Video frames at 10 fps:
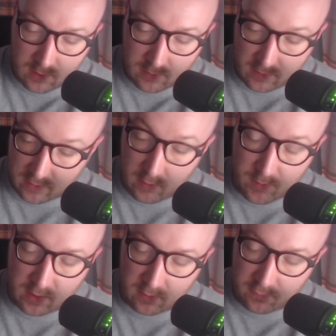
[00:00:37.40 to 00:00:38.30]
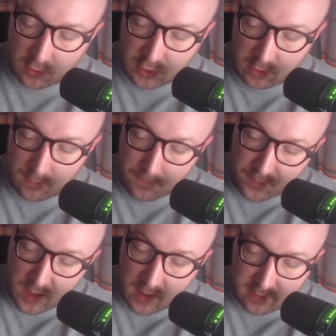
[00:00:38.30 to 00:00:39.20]
that's how he made his fortune,
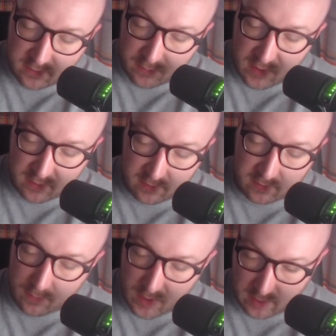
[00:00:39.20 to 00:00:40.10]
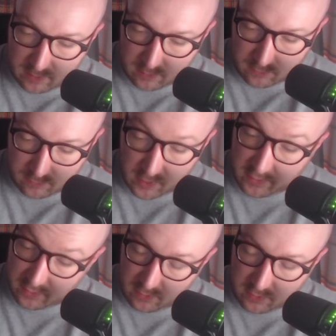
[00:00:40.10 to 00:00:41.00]
dismisses the maid,
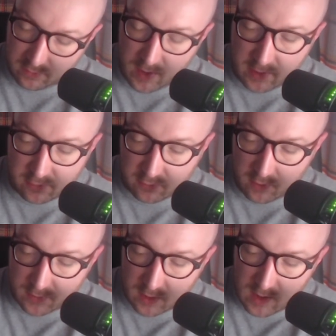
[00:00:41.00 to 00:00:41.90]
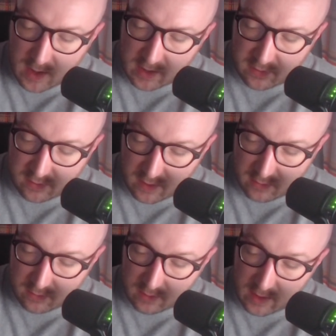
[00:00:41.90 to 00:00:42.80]
rescues the manuscript, and
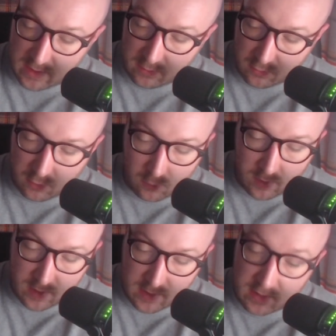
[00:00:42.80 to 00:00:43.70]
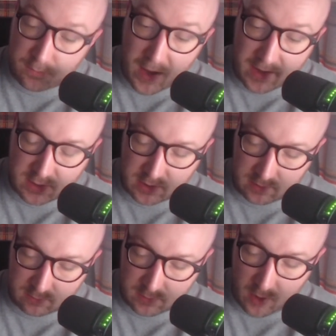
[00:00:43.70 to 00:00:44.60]
sends it to his
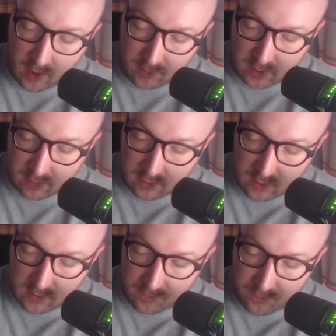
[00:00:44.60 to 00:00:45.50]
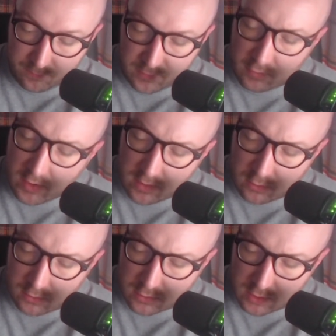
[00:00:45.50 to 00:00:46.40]
packaging department. The
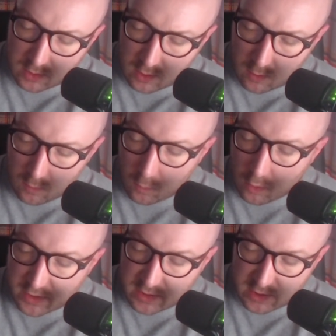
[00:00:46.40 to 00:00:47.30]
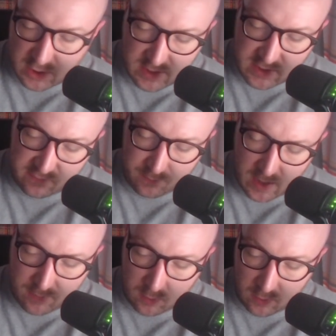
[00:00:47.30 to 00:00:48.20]
wrinkled, wadded sheets of
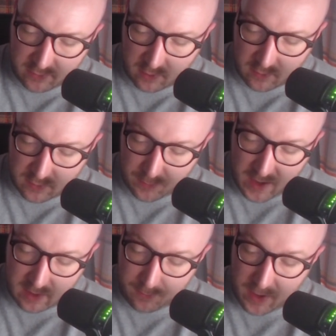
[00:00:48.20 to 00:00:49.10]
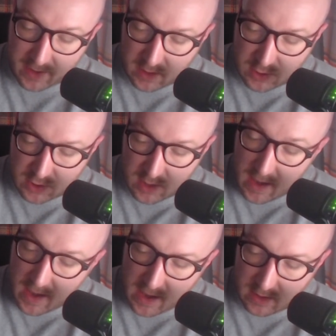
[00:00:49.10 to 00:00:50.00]
paper will serve to pad a package
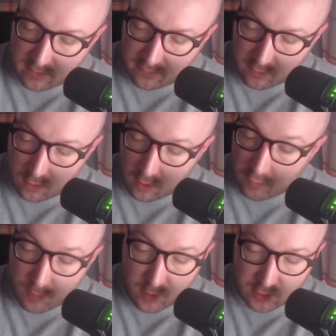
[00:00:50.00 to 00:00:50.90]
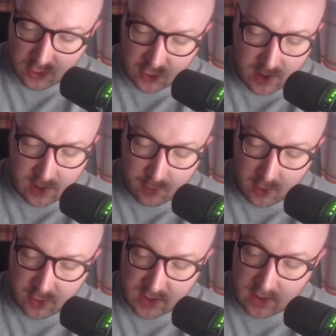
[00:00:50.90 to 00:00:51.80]
headed for a remote trading
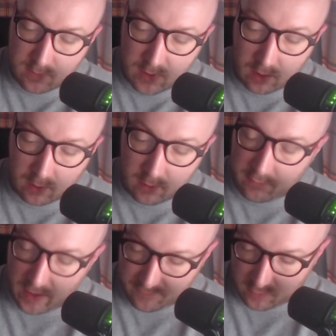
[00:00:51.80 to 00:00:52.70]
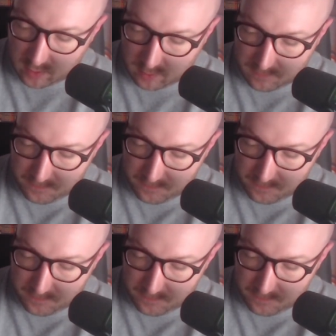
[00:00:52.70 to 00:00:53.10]
post in the middle of Africa.